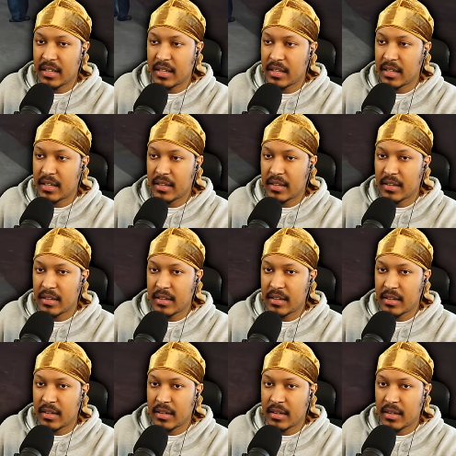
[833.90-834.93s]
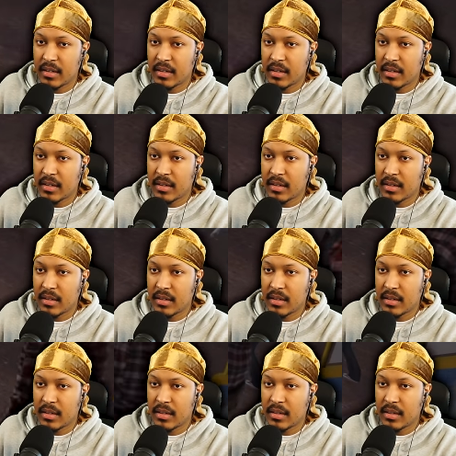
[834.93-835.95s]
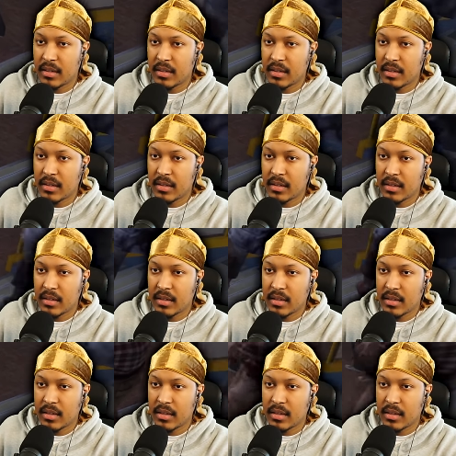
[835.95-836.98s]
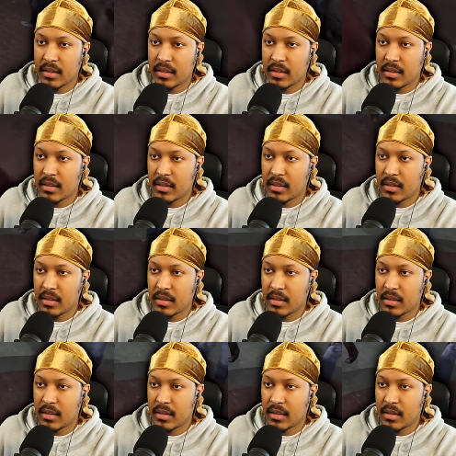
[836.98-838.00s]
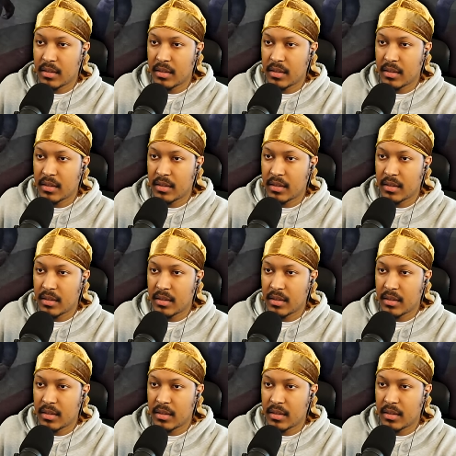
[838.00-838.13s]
(no one is talking)